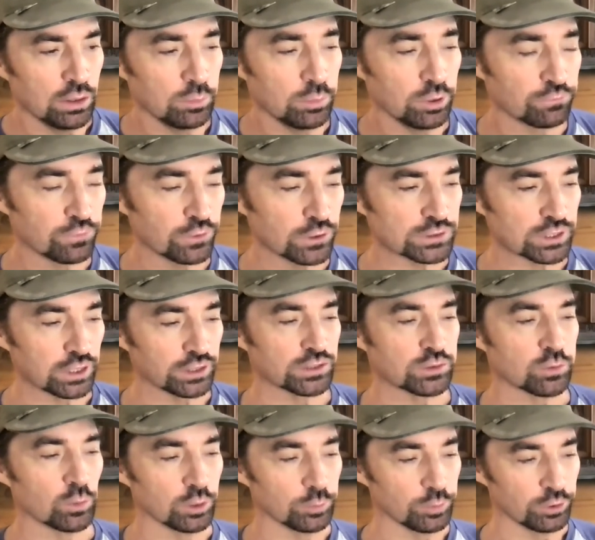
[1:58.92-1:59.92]
But first, I
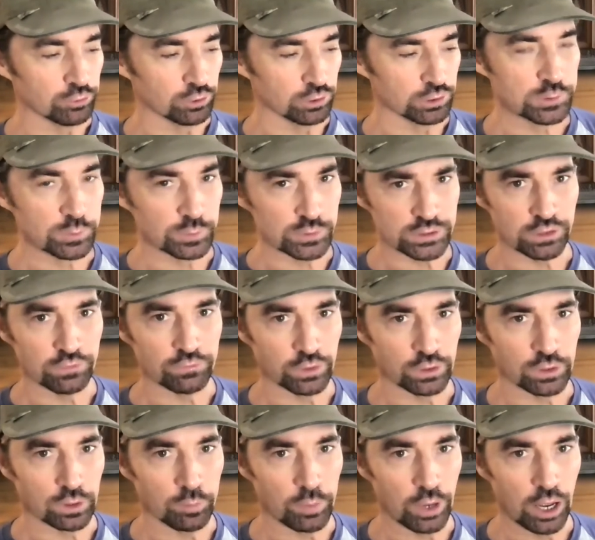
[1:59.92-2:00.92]
just want to be real
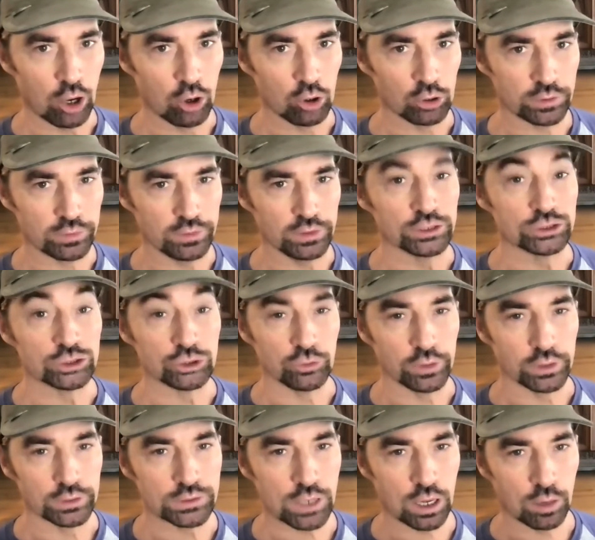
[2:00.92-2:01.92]
specific about the issue
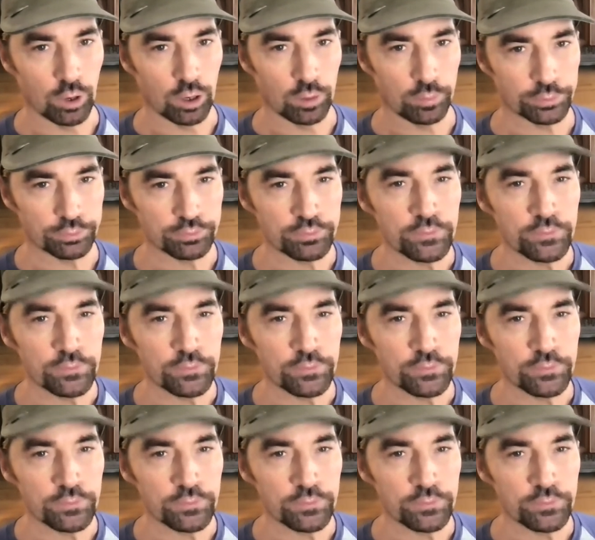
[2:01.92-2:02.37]
that's come up.